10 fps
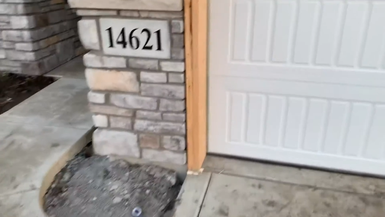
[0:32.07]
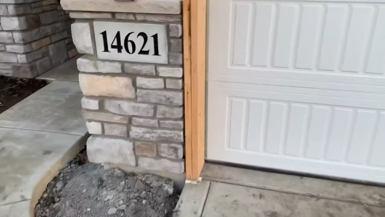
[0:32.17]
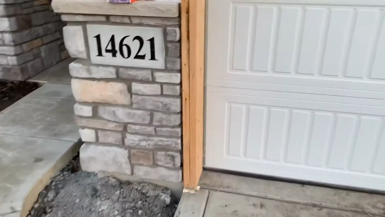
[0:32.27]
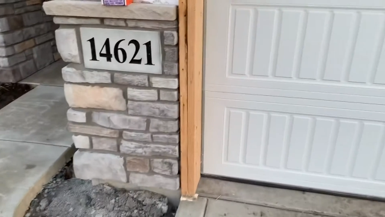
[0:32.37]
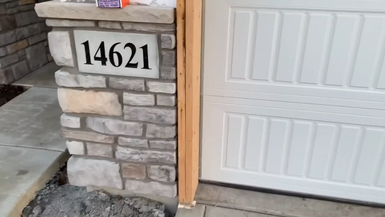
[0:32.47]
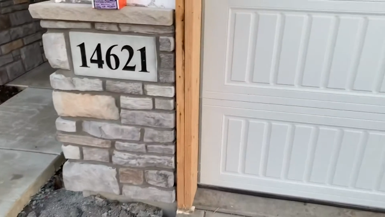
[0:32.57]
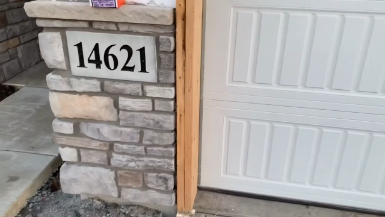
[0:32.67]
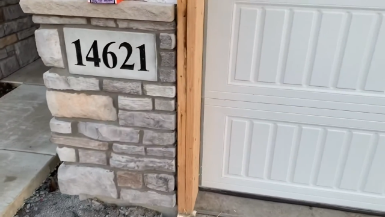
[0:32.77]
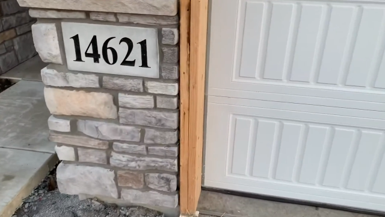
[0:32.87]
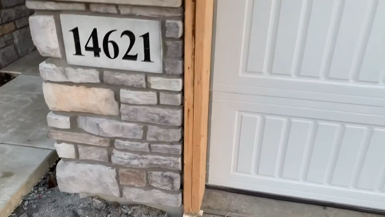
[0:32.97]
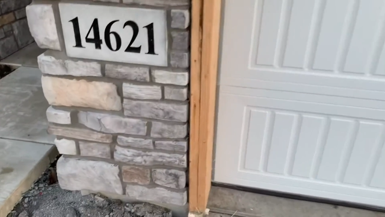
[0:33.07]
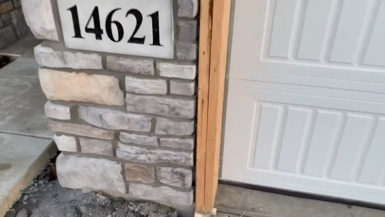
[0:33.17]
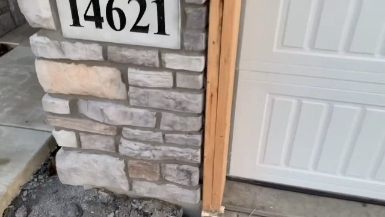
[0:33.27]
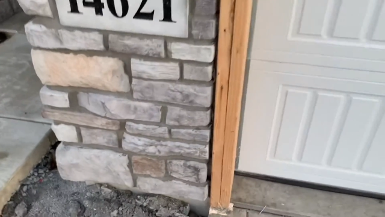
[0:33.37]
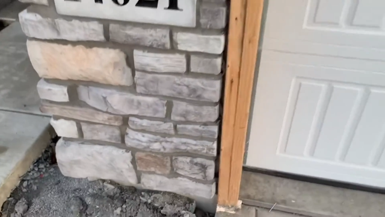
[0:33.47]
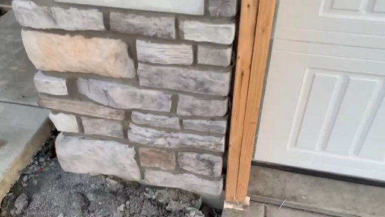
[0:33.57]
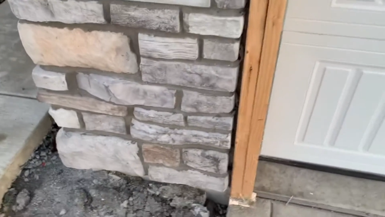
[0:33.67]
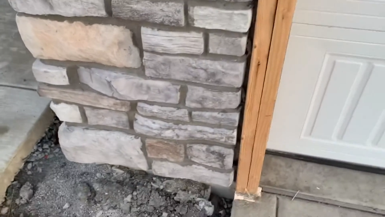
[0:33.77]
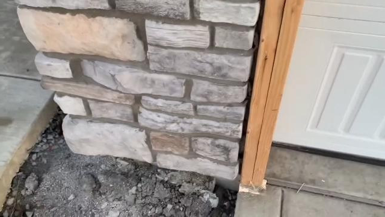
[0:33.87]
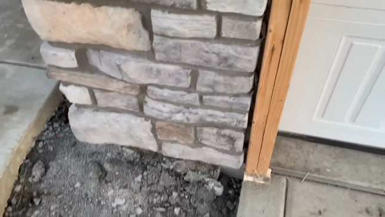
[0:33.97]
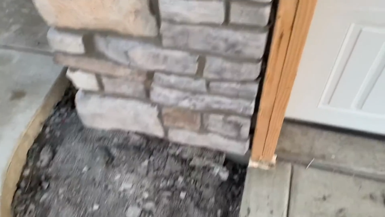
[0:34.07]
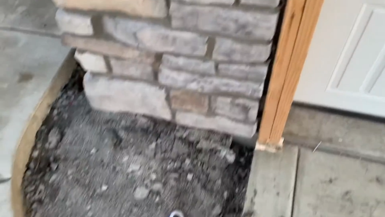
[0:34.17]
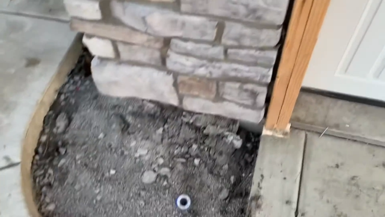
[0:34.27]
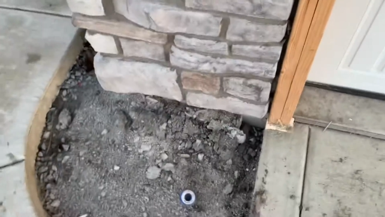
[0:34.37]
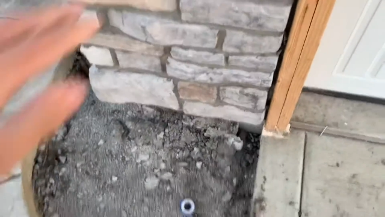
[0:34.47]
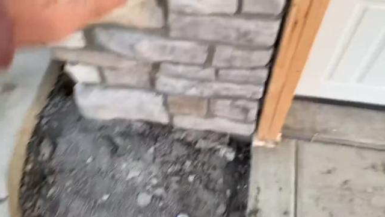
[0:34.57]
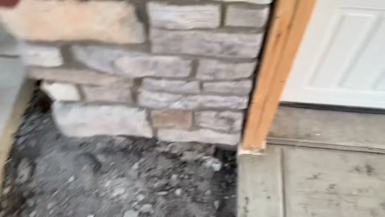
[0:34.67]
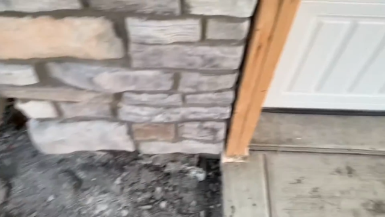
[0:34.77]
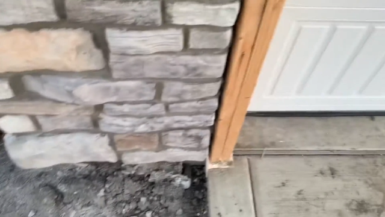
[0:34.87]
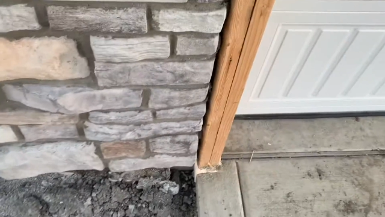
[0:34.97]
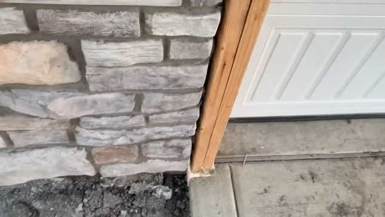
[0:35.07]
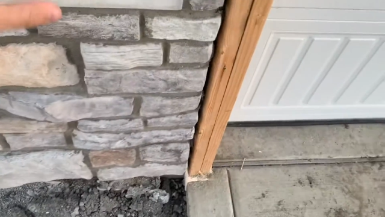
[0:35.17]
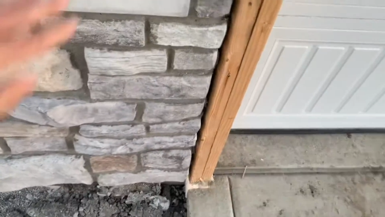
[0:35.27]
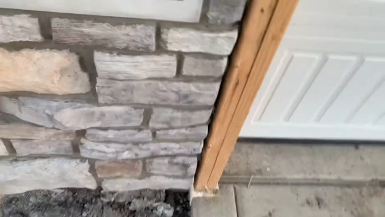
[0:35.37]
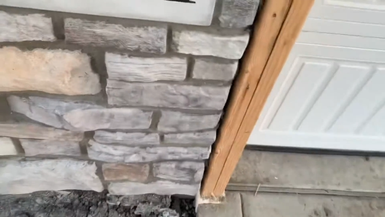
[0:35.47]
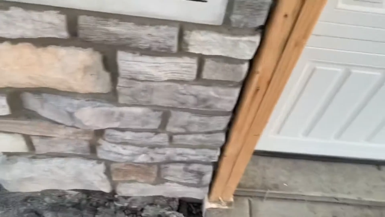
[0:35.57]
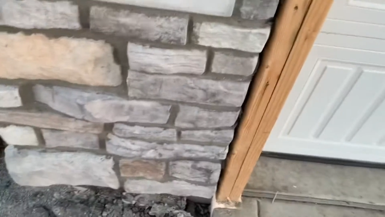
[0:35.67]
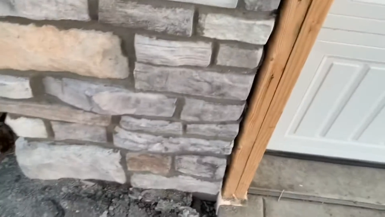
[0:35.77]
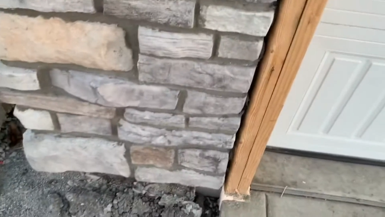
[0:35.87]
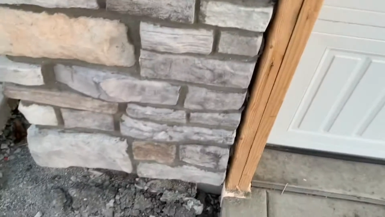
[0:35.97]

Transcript: Nobody's mouth can be seen.